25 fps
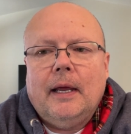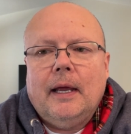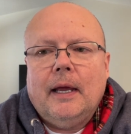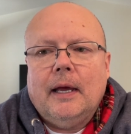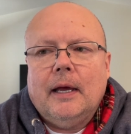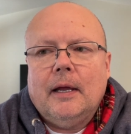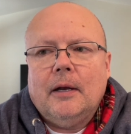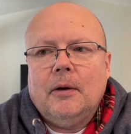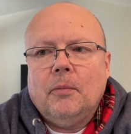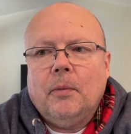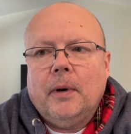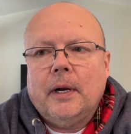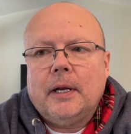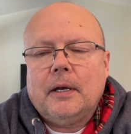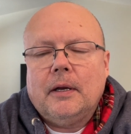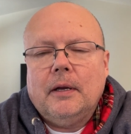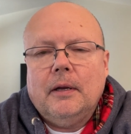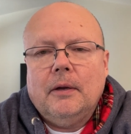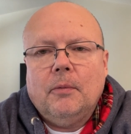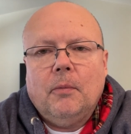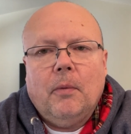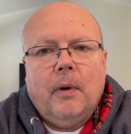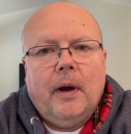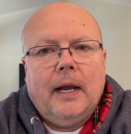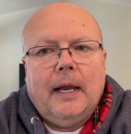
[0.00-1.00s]
and
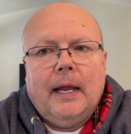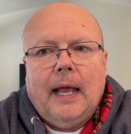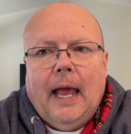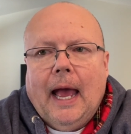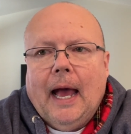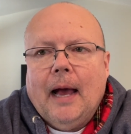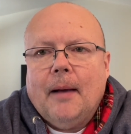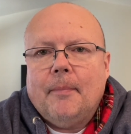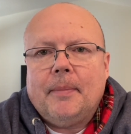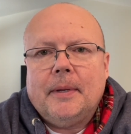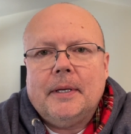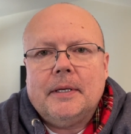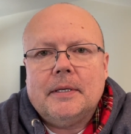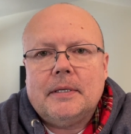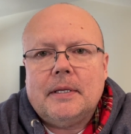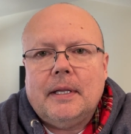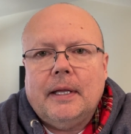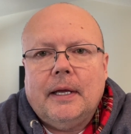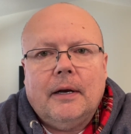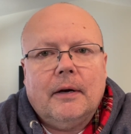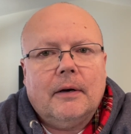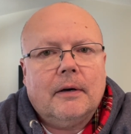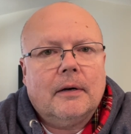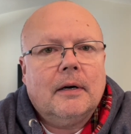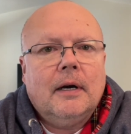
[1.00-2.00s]
what happens
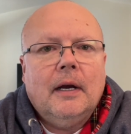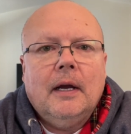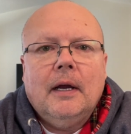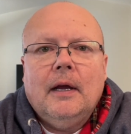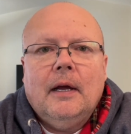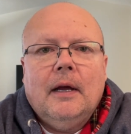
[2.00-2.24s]
there